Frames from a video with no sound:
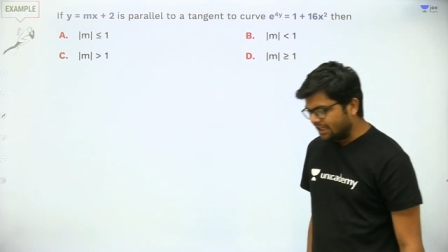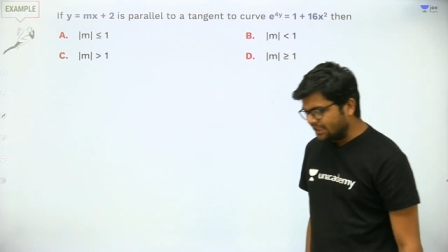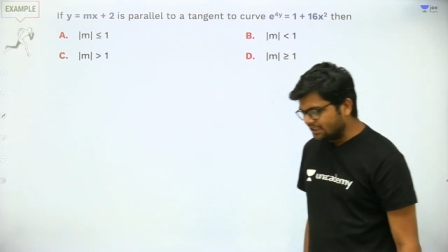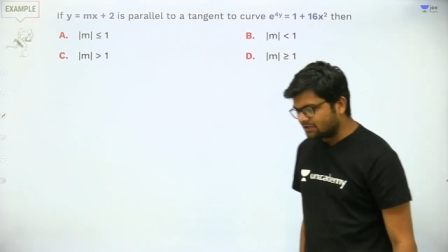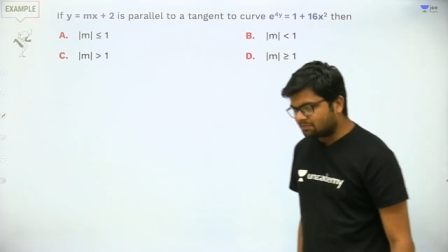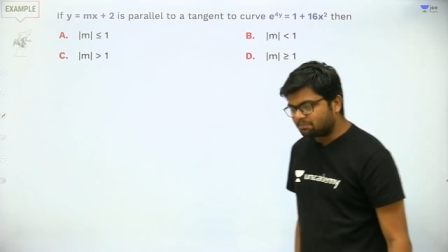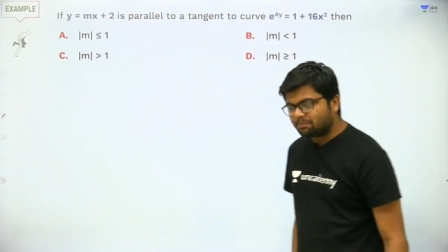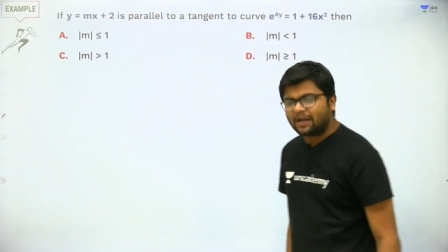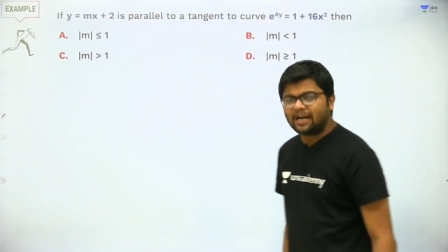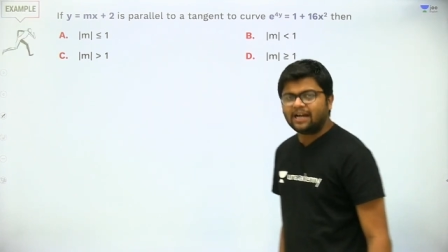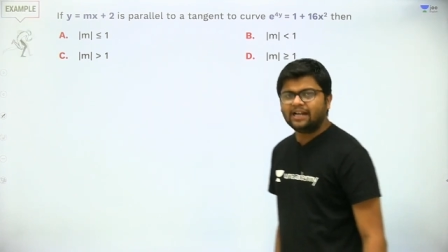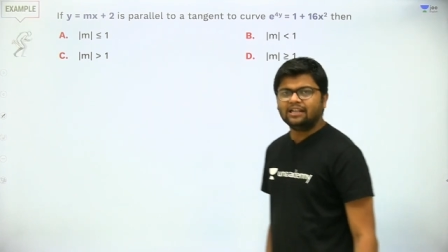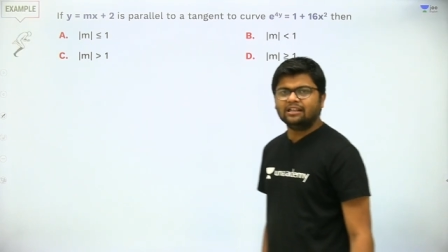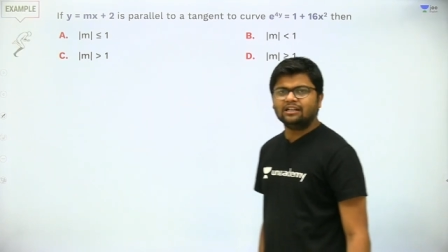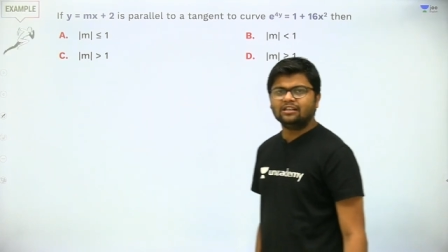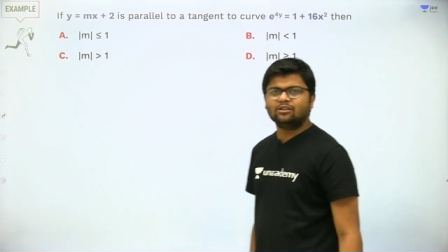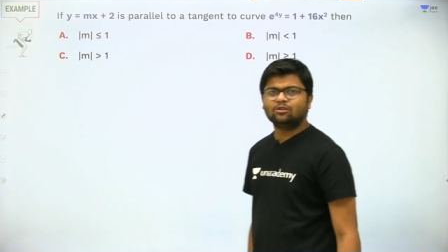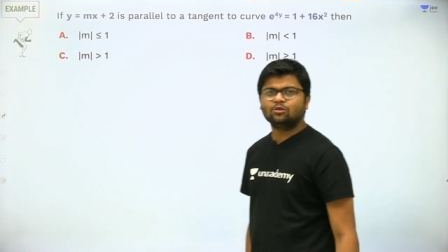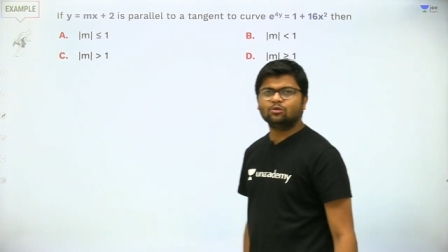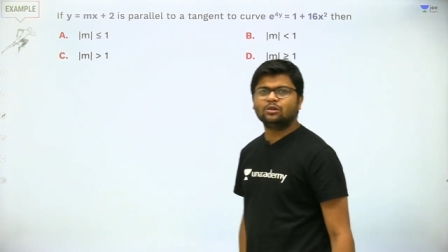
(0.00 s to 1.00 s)
is
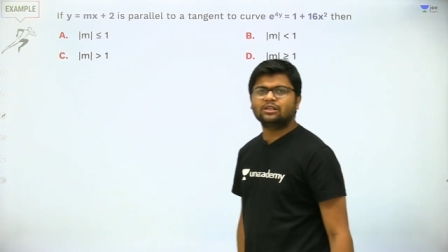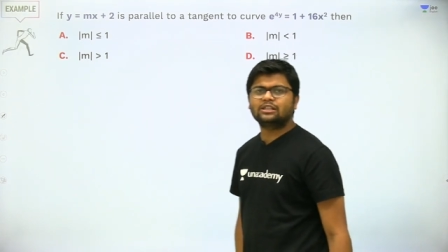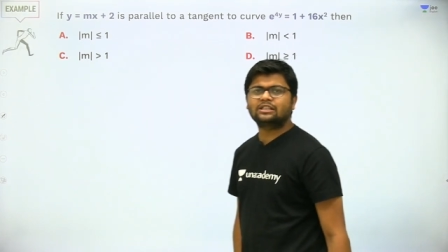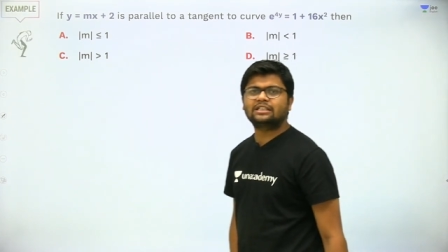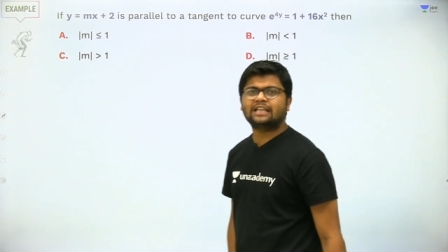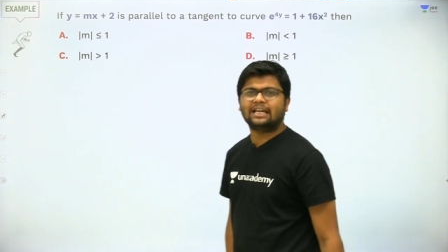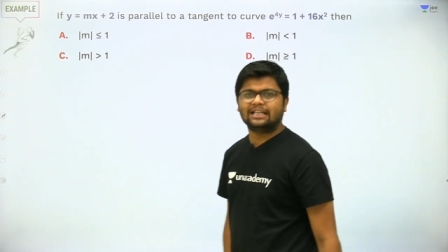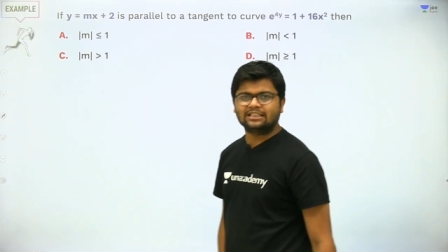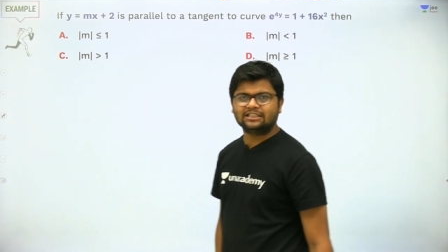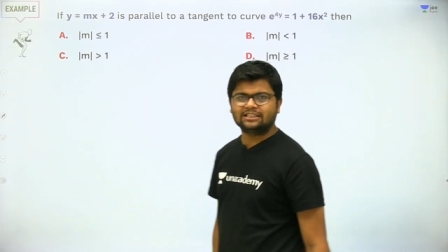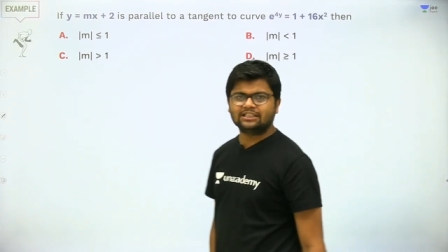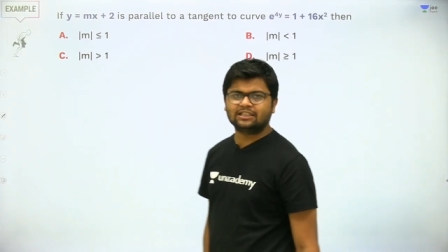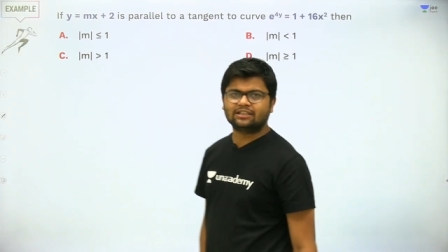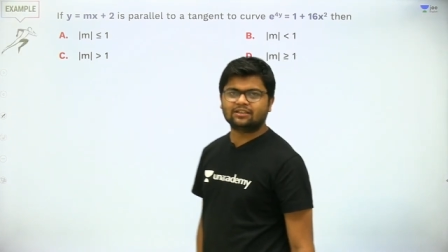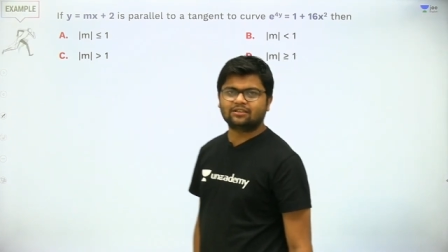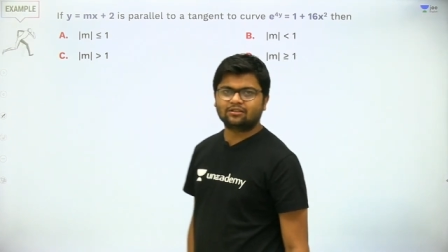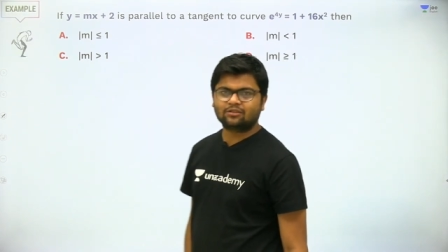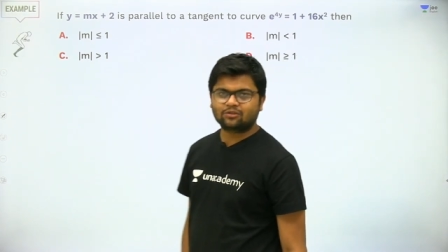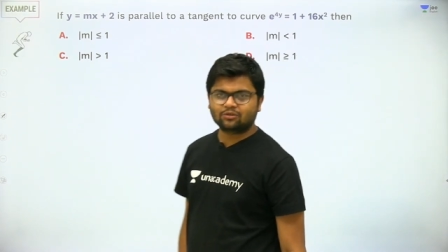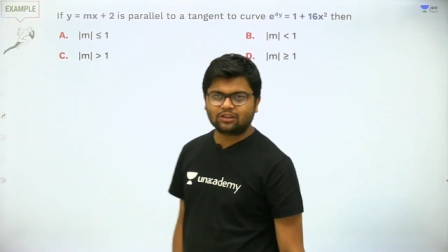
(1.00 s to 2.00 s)
parallel to a
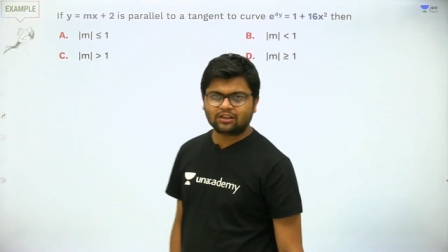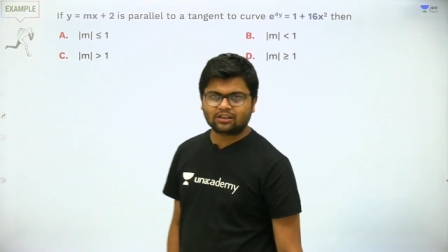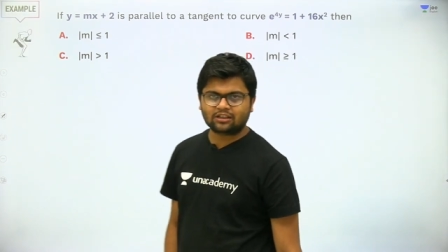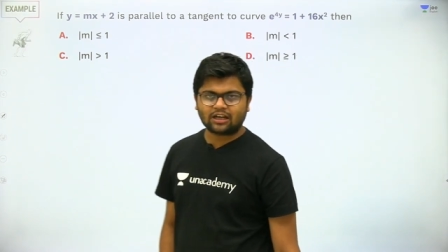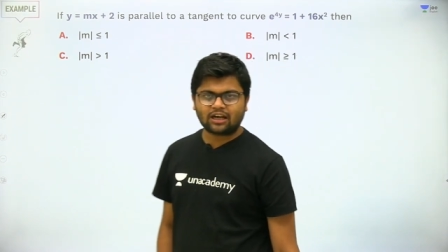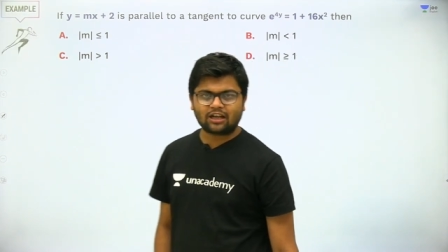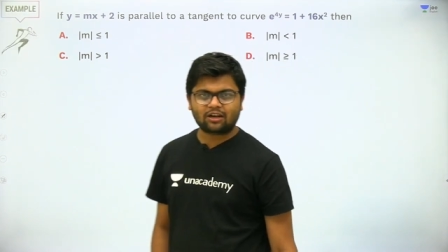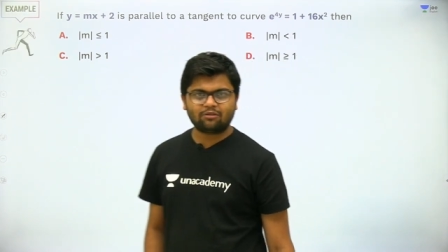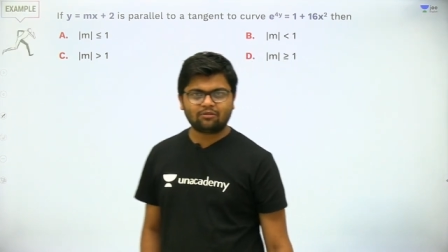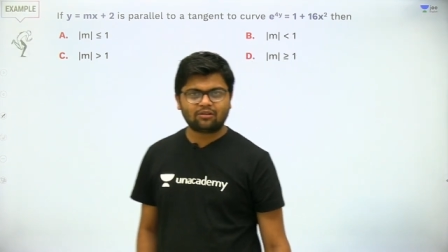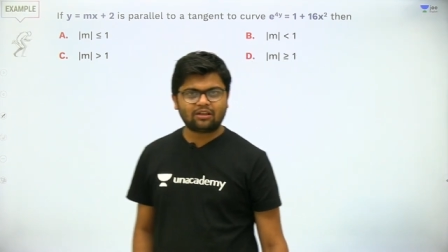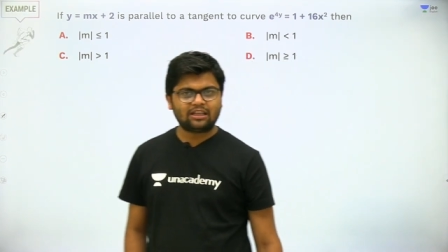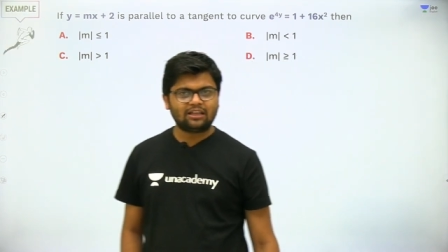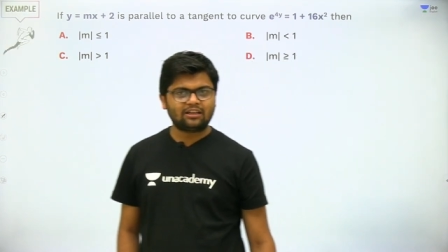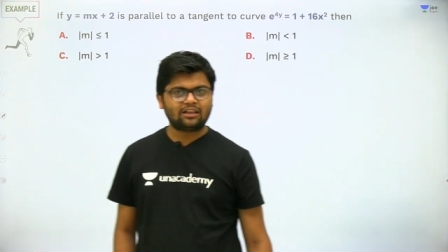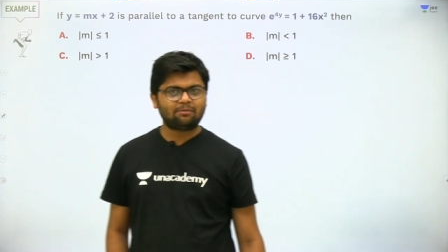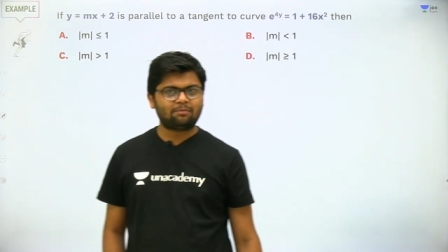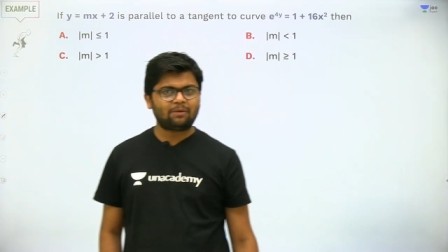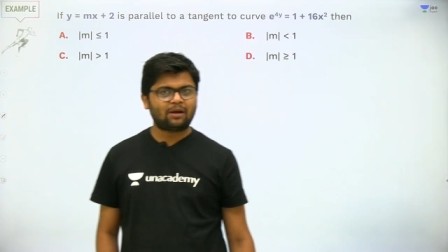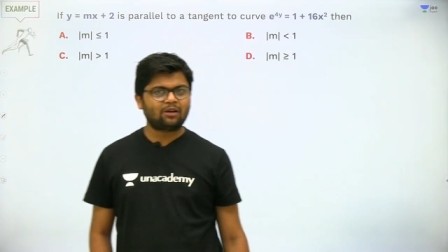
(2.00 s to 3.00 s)
tangent to the curve
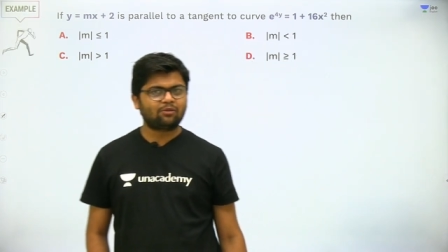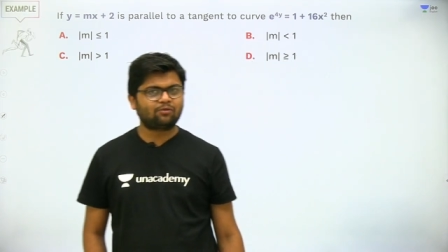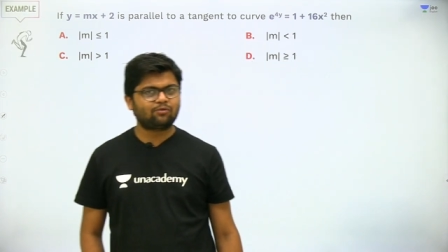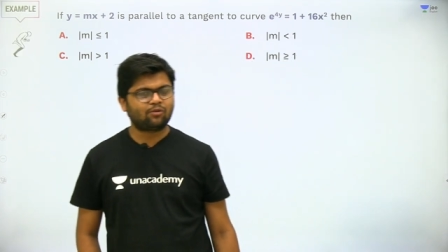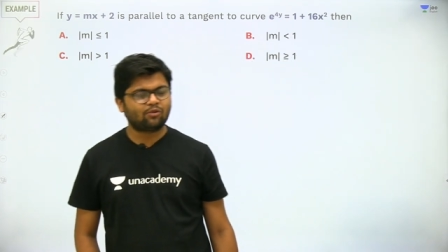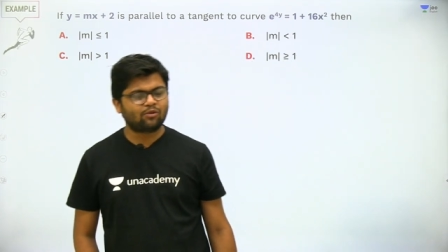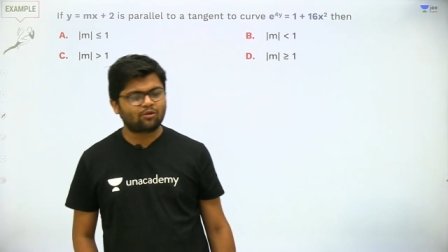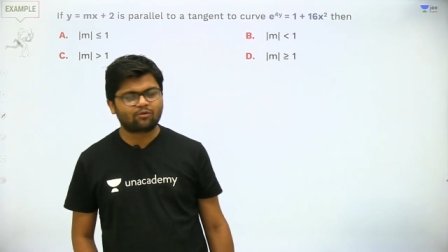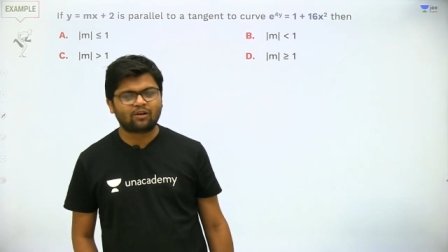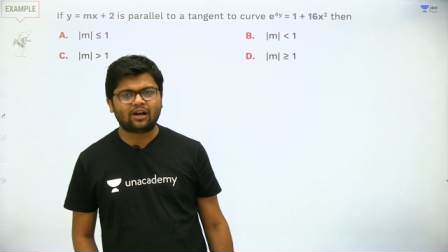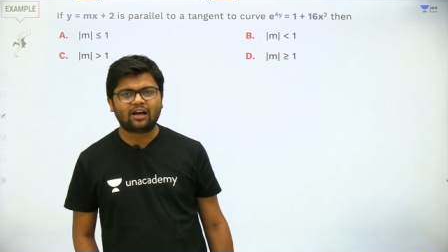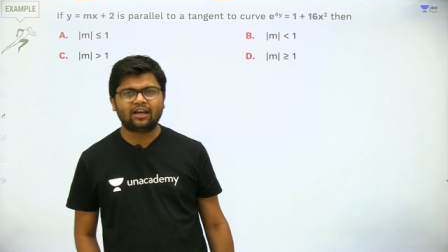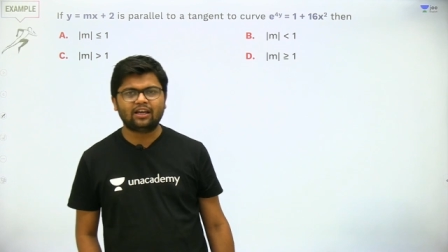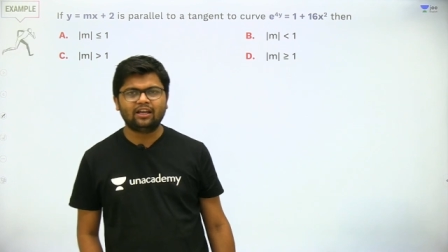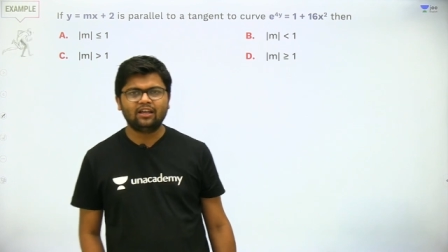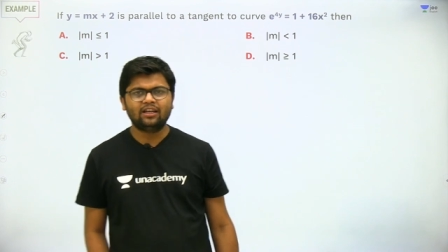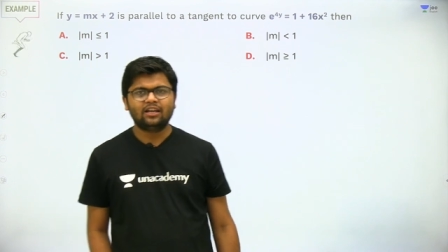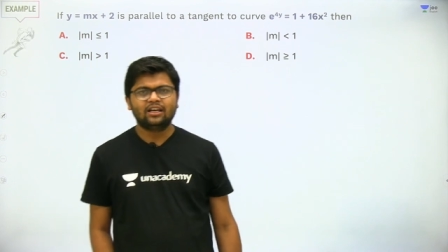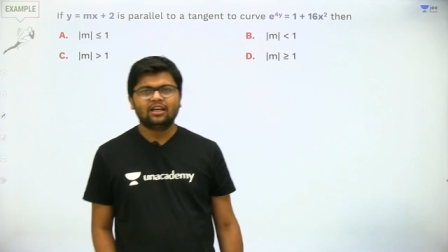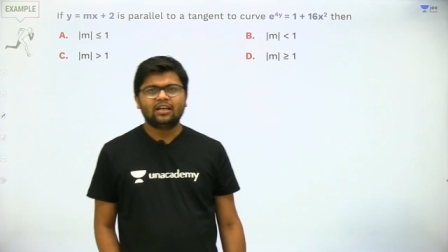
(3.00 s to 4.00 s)
e ki power four
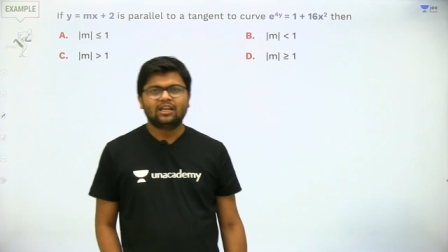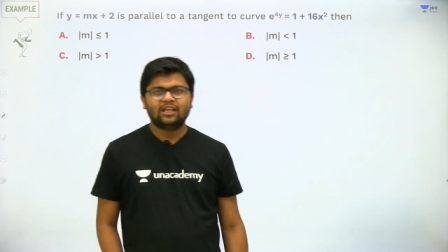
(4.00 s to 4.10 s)
y